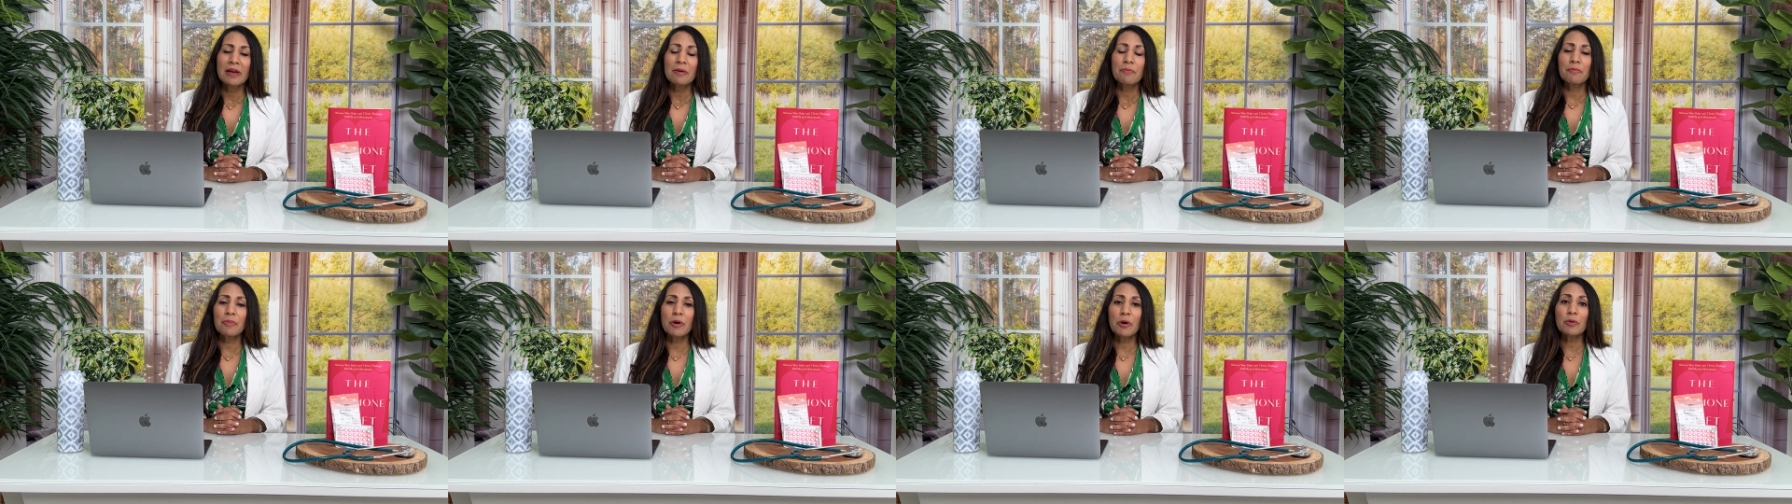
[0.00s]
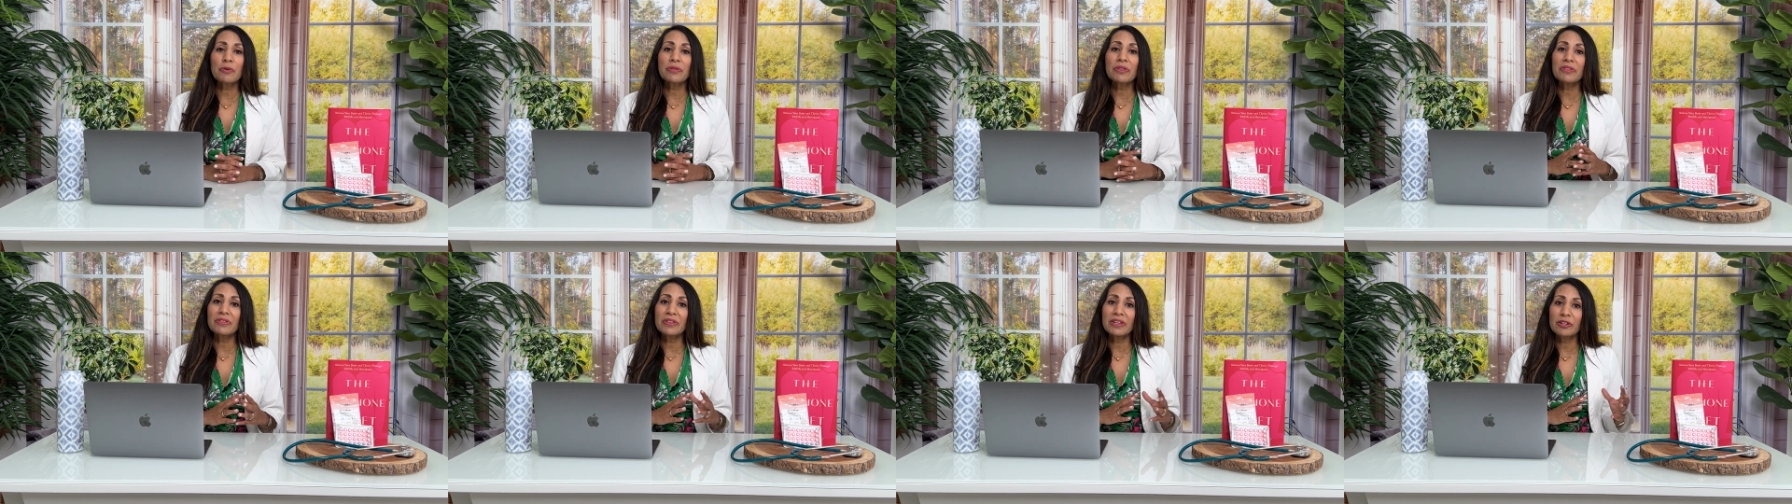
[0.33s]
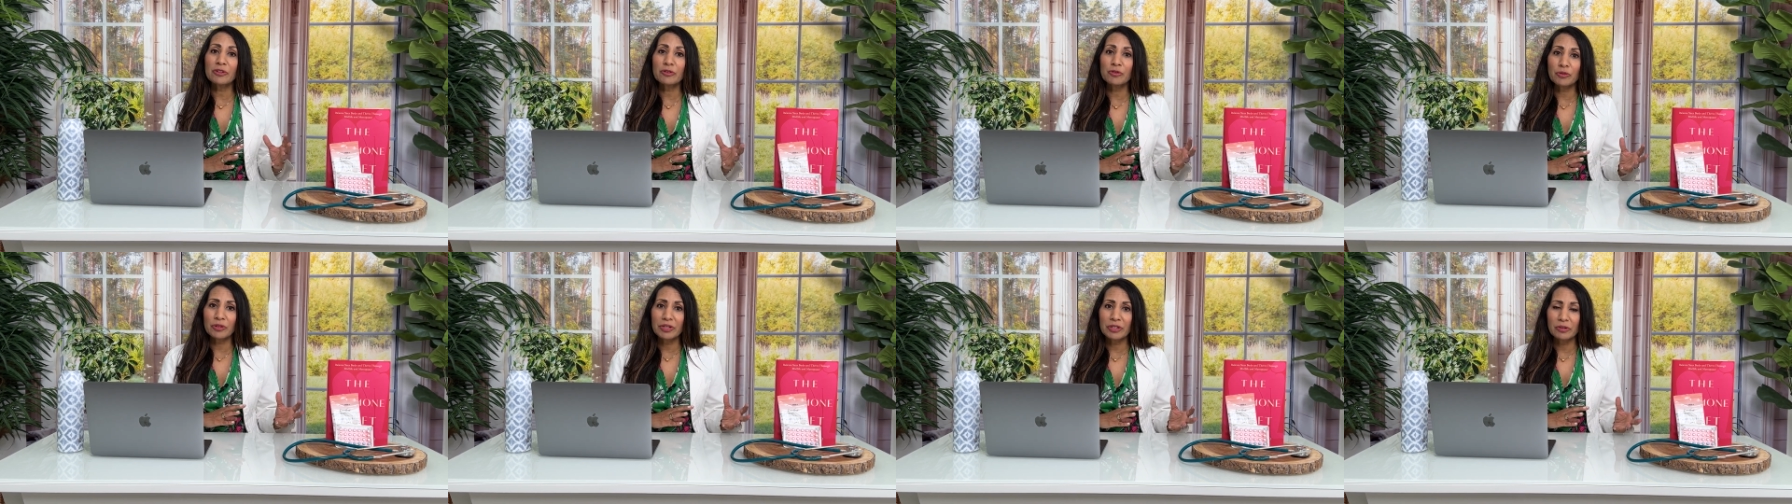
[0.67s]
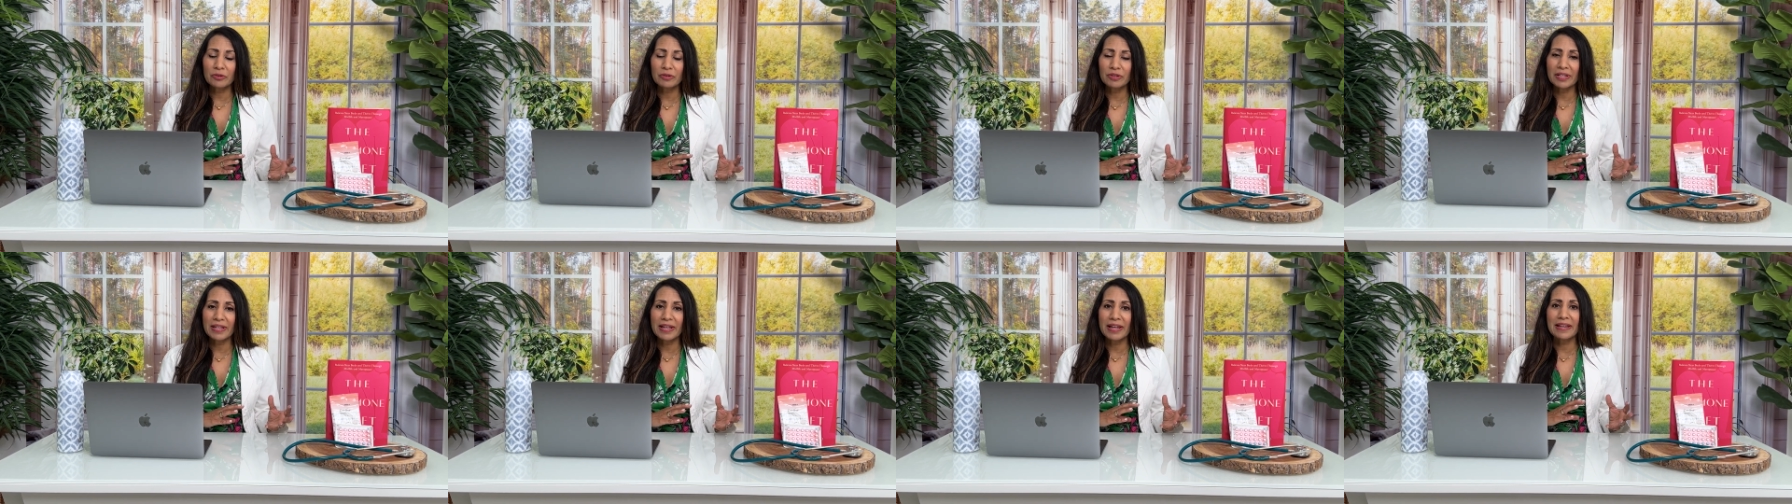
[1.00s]
both in the adrenal
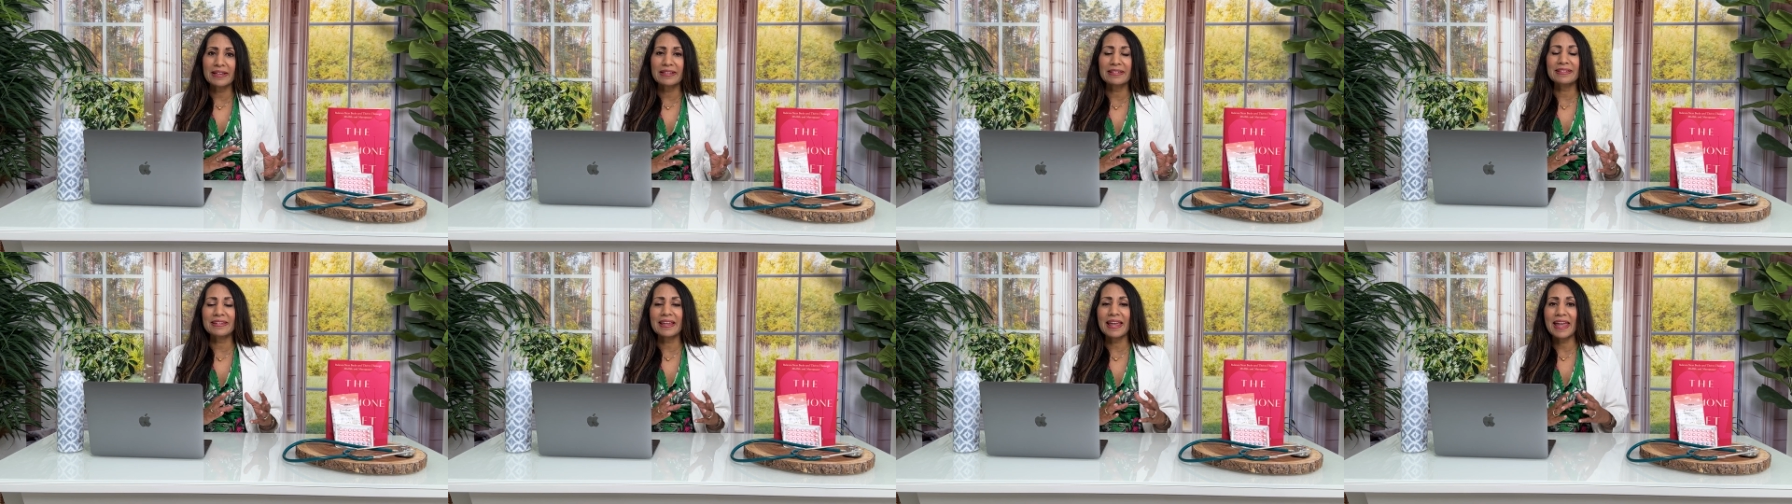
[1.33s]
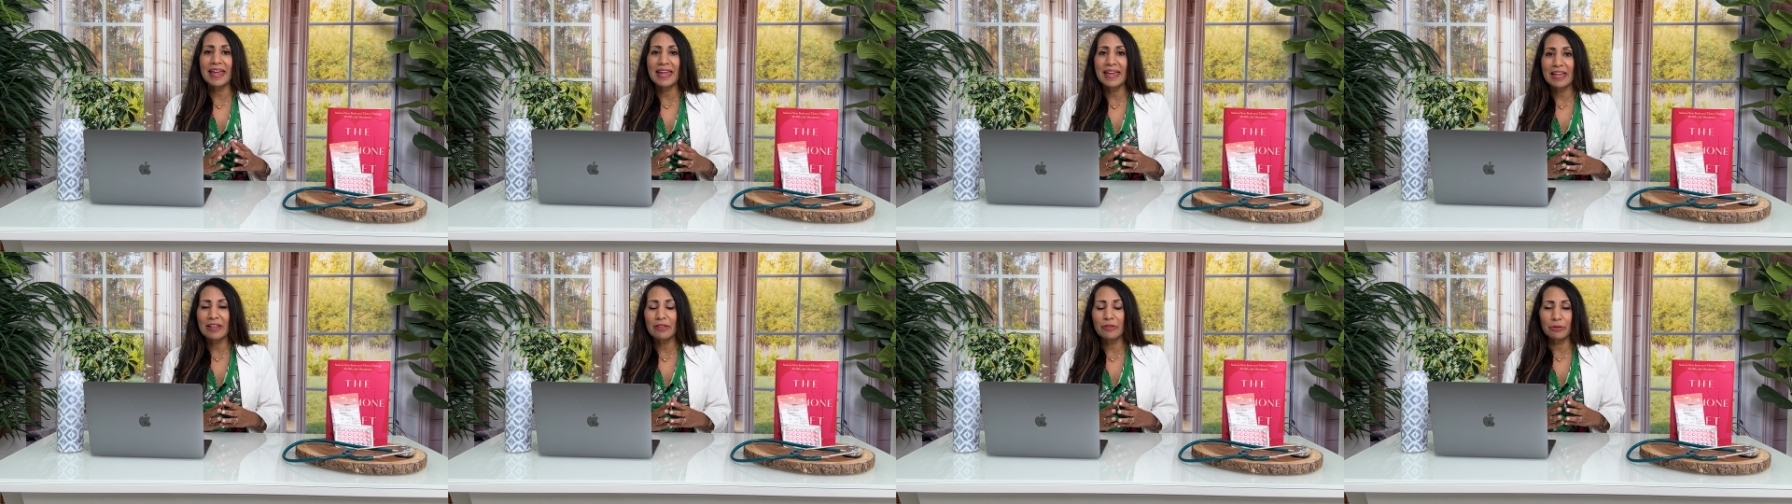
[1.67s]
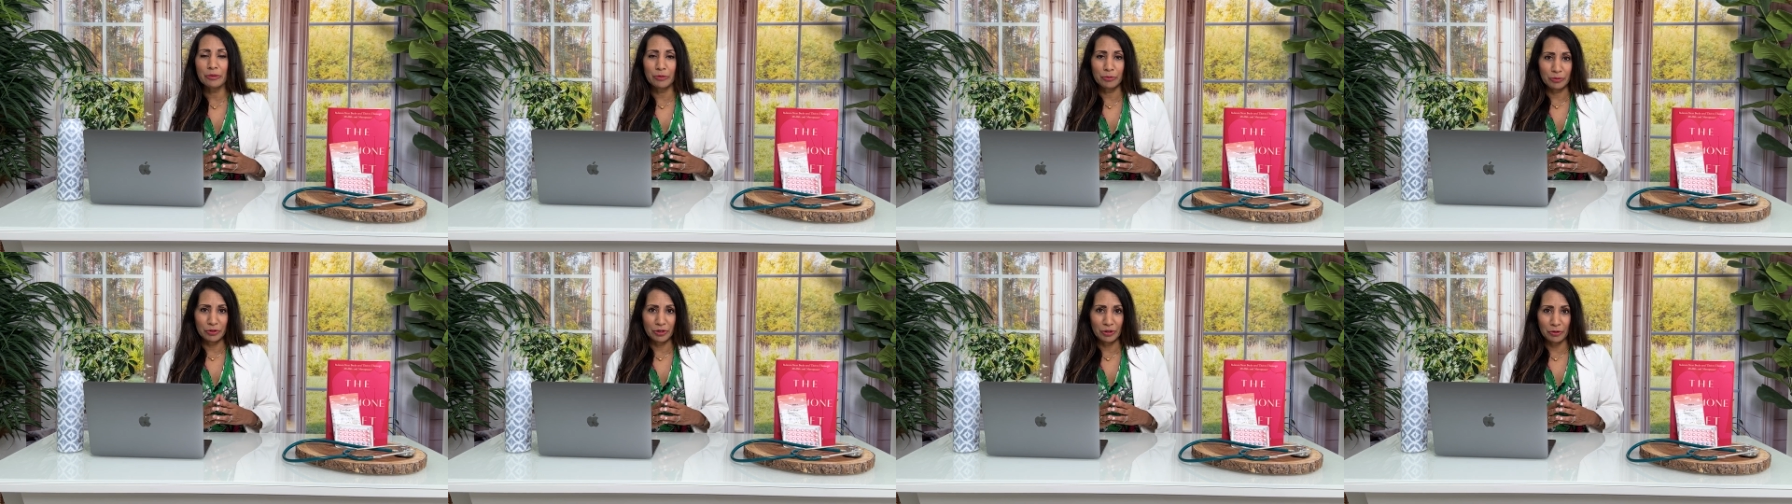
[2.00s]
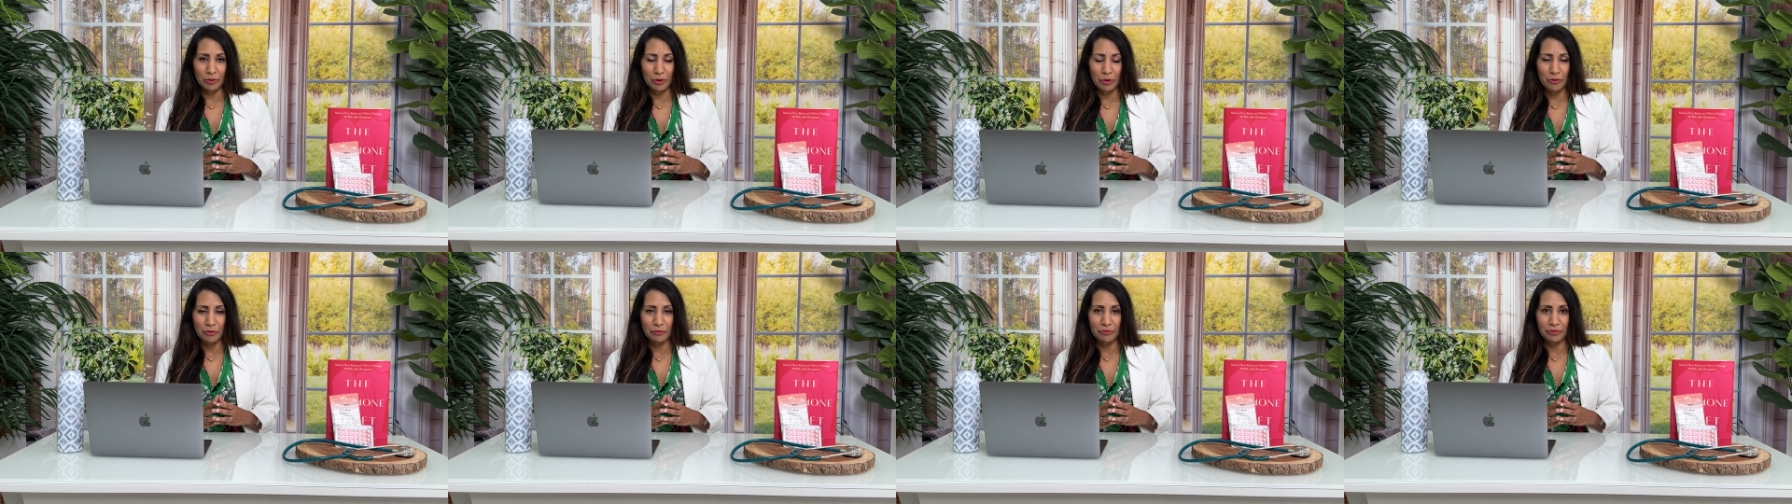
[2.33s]
glands and through
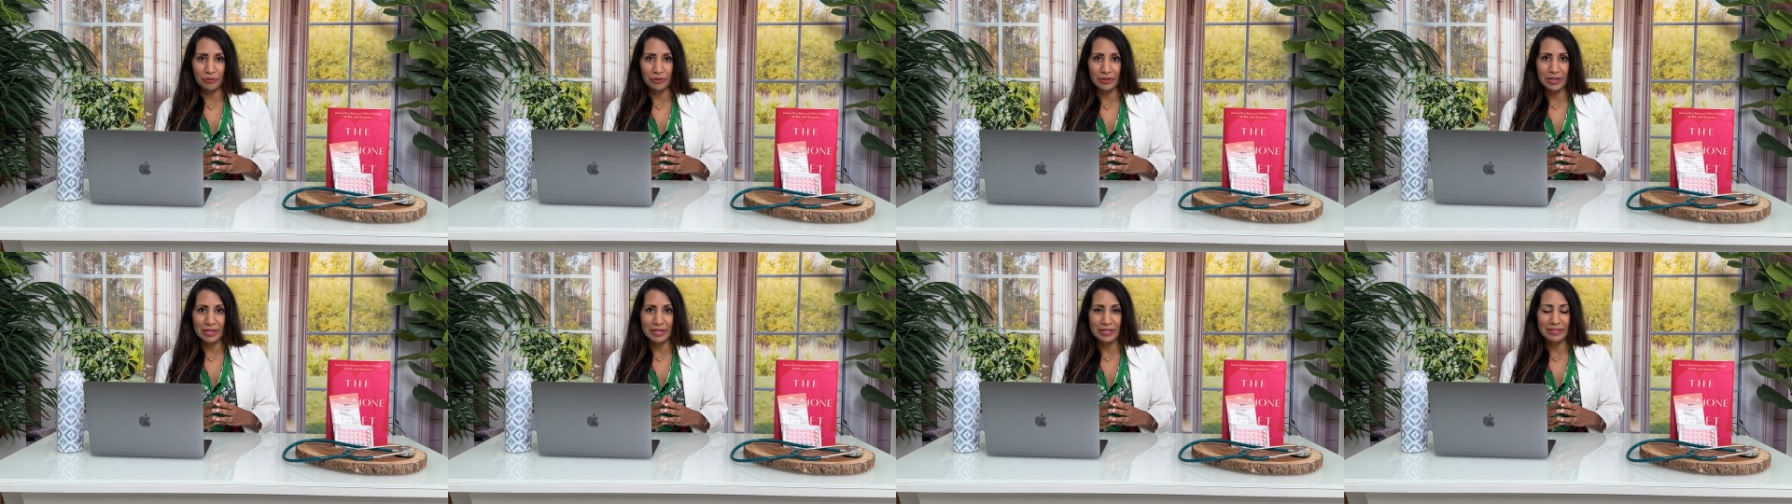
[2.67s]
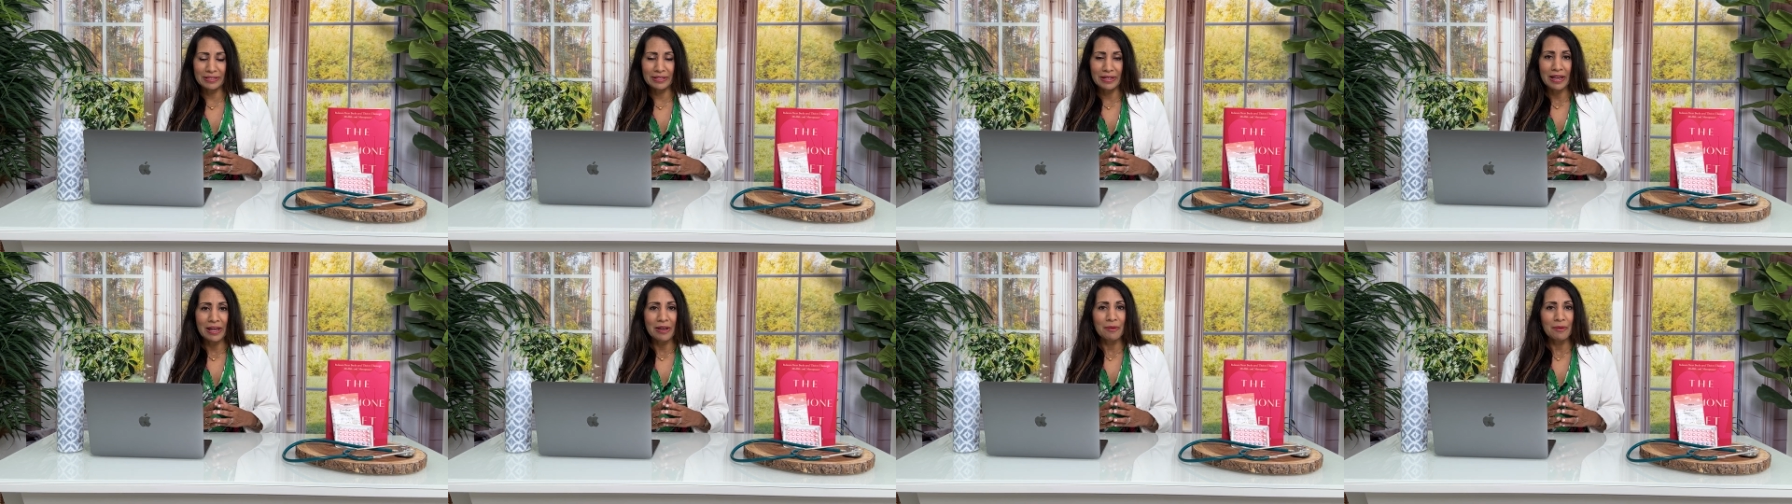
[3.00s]
your ovaries,